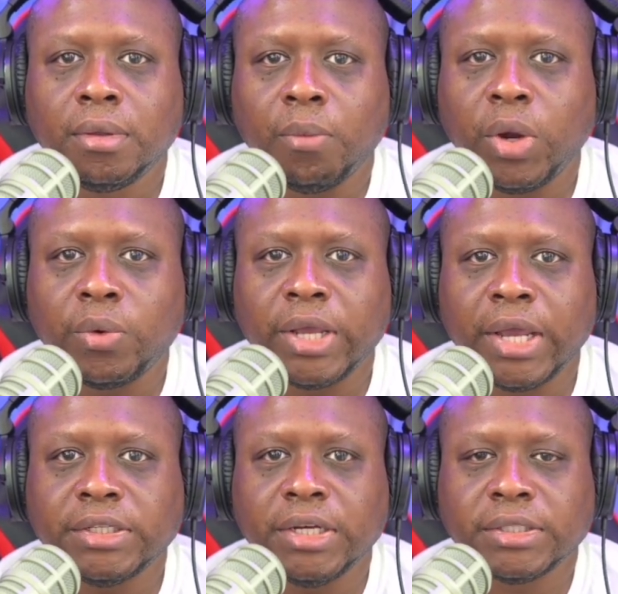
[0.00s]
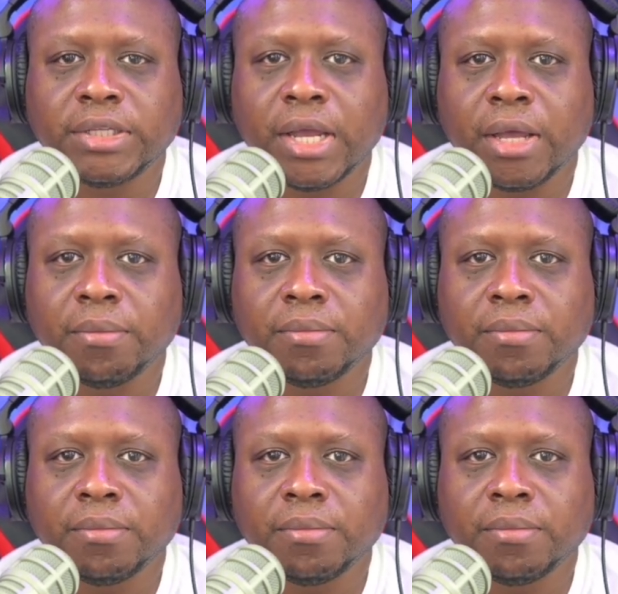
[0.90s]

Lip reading: And we'll catch you next time.